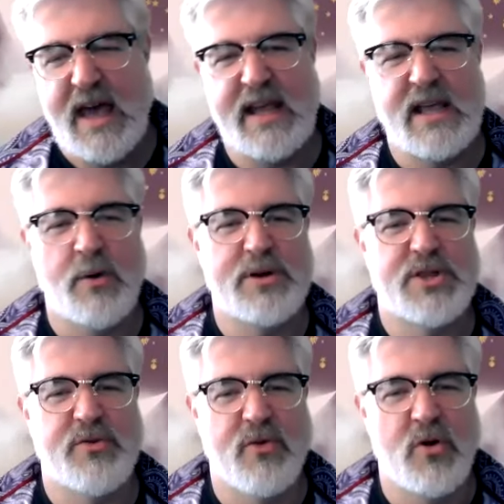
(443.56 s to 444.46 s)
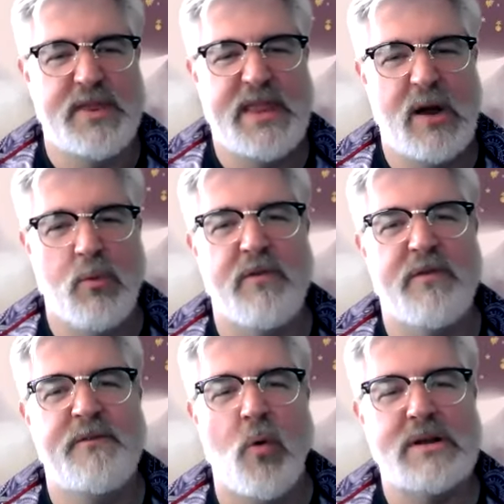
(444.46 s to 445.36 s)
And I go into the room and there were
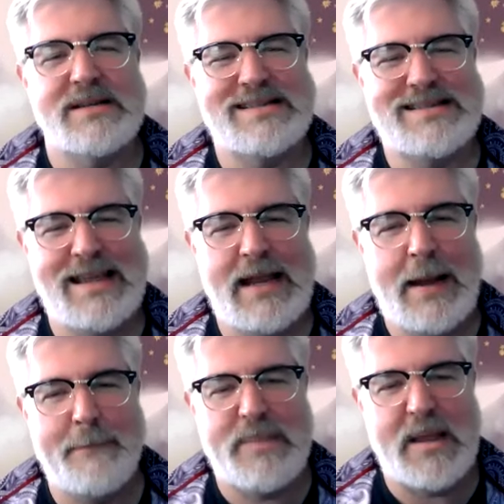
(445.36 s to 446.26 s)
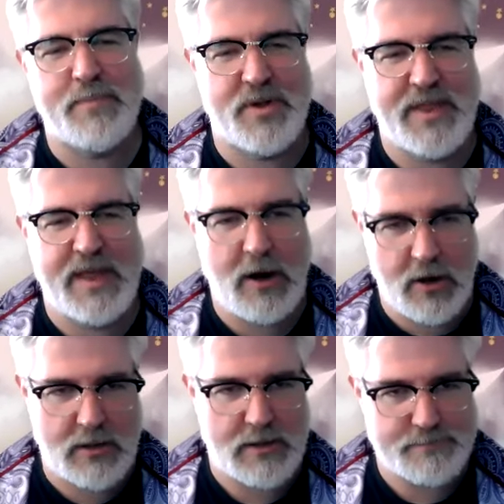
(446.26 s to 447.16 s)
14 people
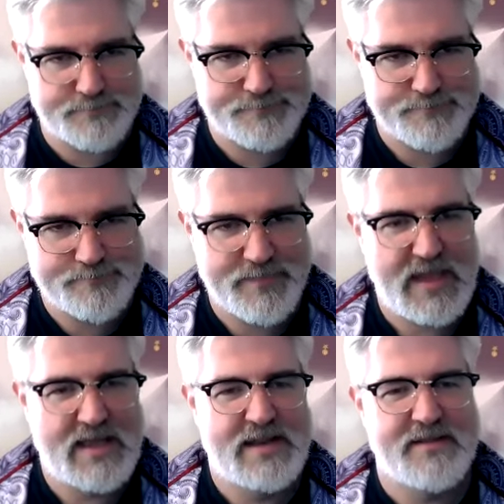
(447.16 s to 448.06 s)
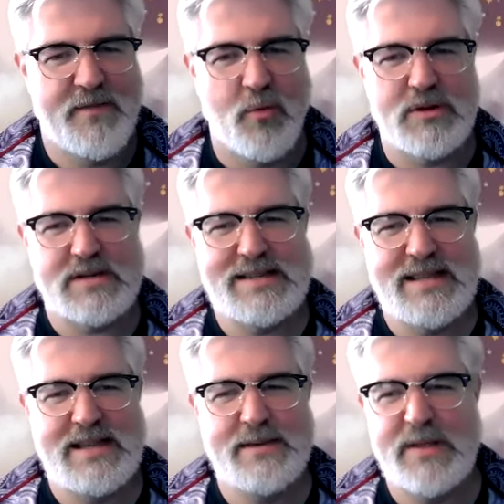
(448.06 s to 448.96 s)
there.
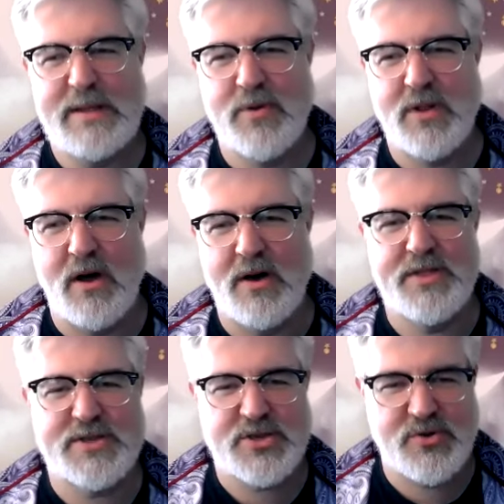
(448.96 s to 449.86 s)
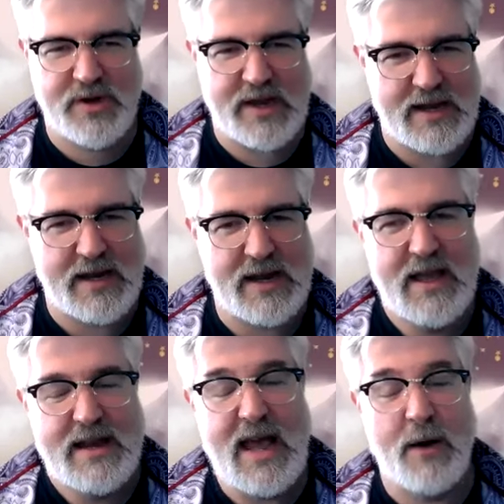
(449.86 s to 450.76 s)
14 people on the screen.
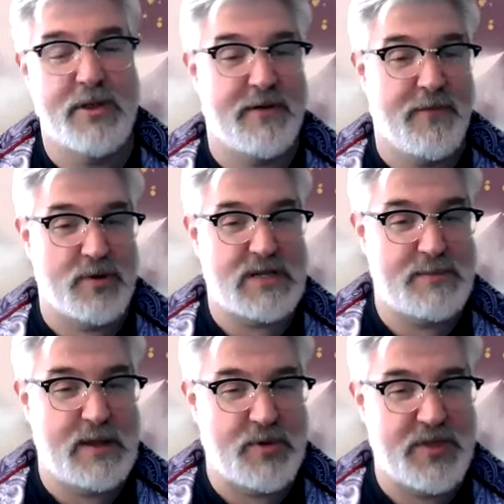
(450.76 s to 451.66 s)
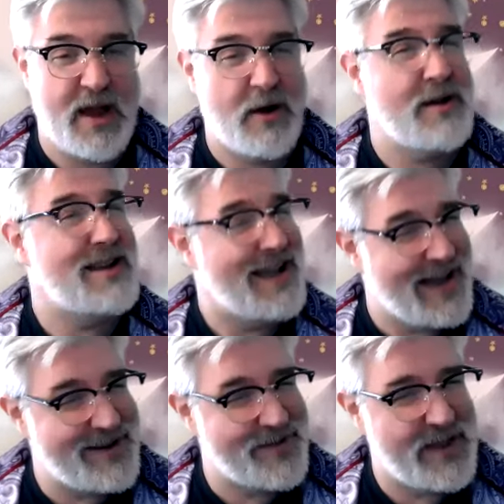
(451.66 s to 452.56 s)
Now, were there 14 people there?
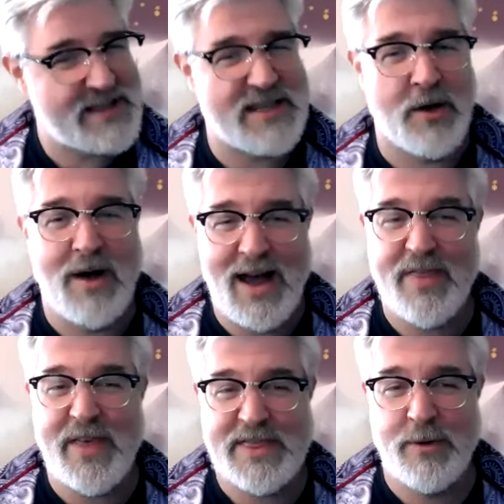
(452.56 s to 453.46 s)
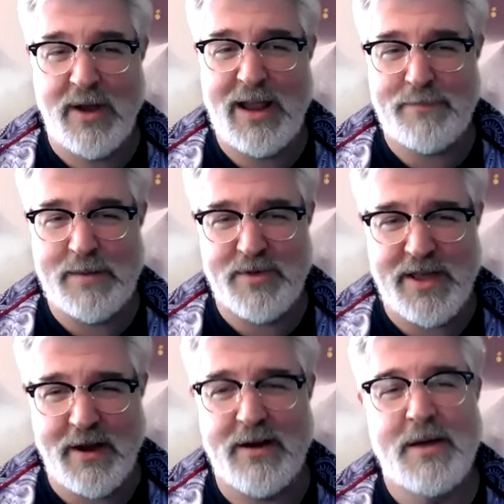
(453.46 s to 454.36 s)
I don't think so. I think there were eight people
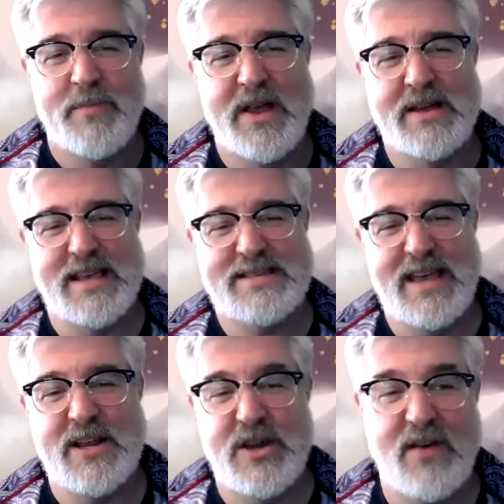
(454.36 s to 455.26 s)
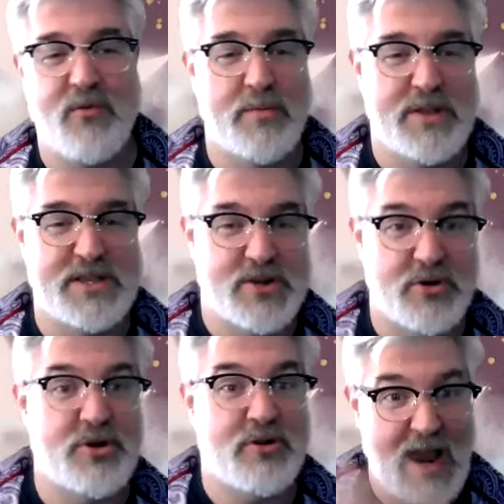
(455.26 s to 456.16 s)
there because I said, could everyone please
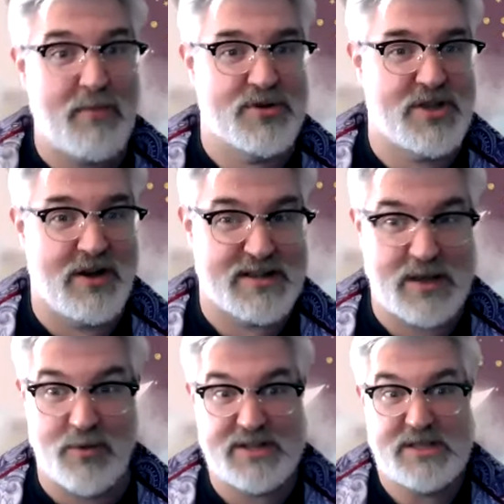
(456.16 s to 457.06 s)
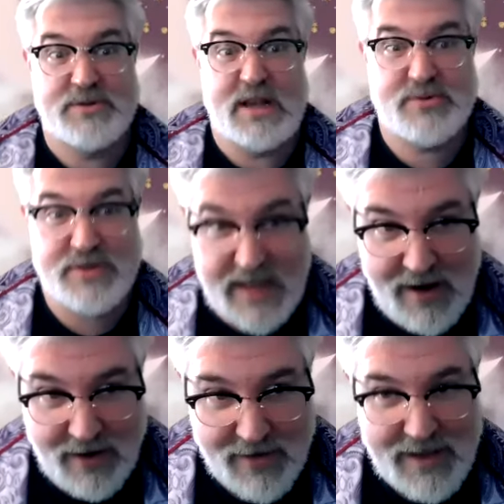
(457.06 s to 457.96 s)
turn your cameras on? Because I want to see who's actually
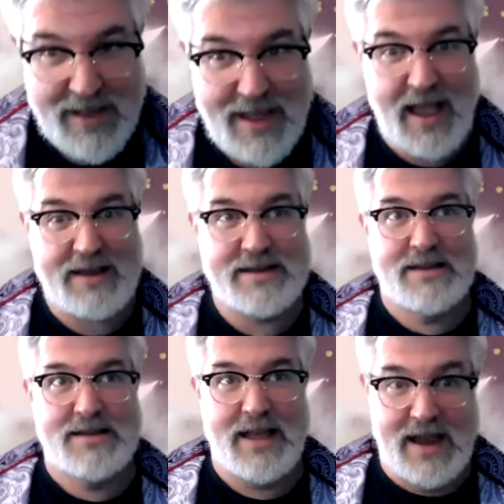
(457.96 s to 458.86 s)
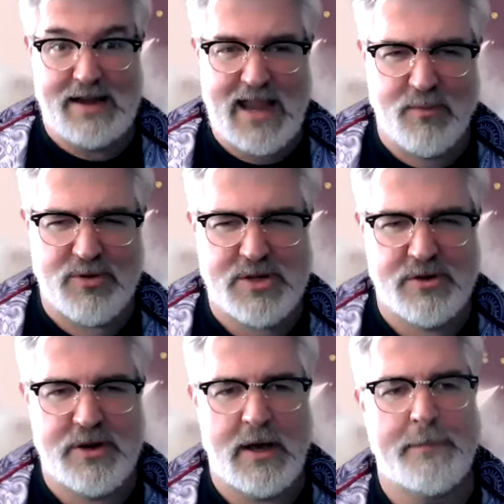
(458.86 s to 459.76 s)
there. And eight cameras
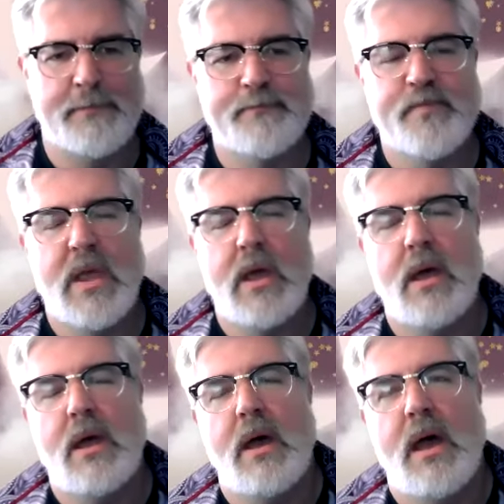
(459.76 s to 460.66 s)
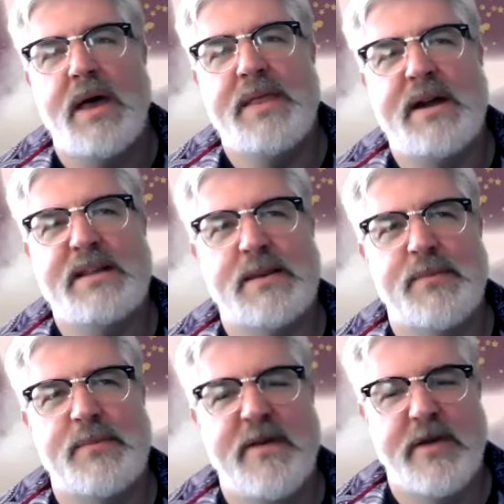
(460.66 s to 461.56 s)
turned on. And then I did
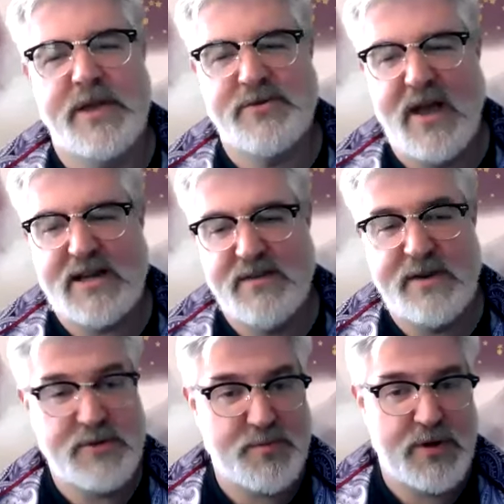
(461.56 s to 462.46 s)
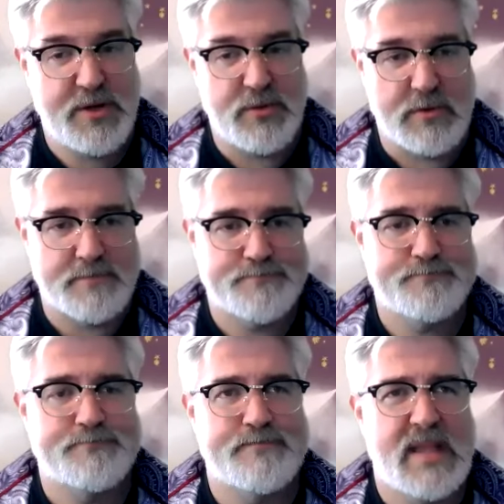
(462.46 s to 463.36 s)
something fairly interactive and it was pretty cool.
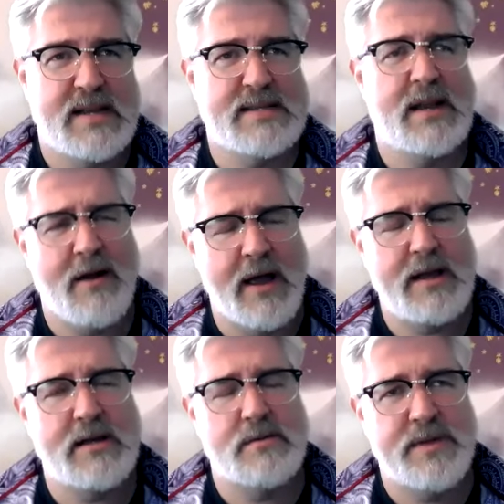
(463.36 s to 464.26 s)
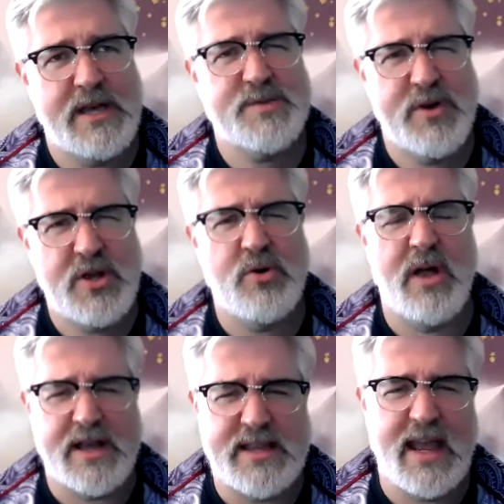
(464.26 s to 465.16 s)
And I said, all right, well, that was pretty cool.
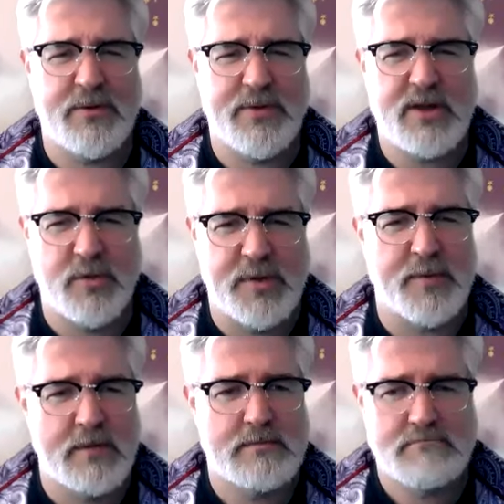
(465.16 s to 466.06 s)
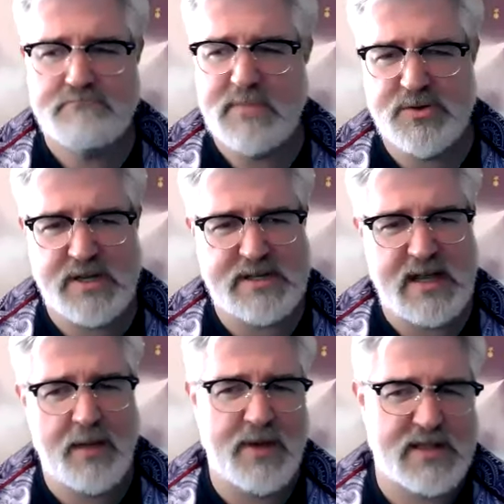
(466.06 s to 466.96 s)
I got to hang out with eight cool people. It was a good
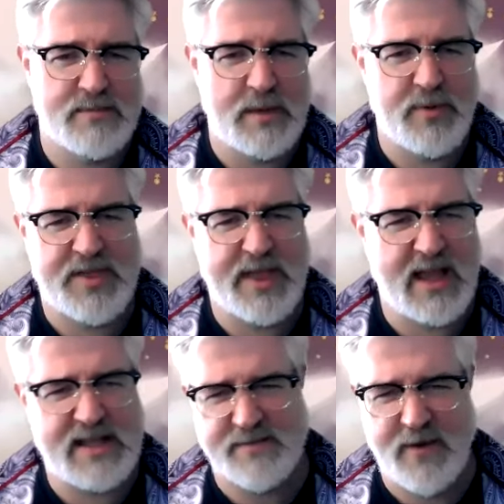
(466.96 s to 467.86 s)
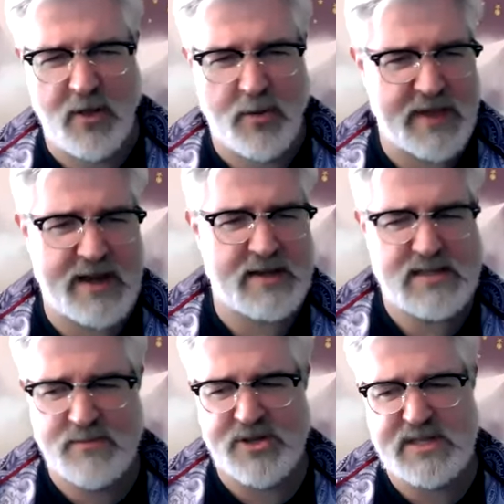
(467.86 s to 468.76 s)
time. Met some people. I think I had some follow up meetings.
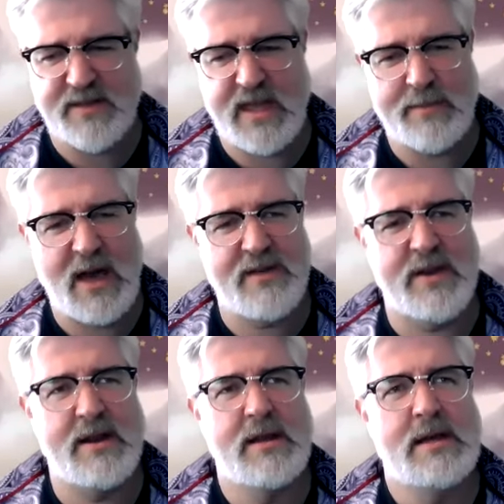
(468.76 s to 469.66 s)
Some good stuff came out of it.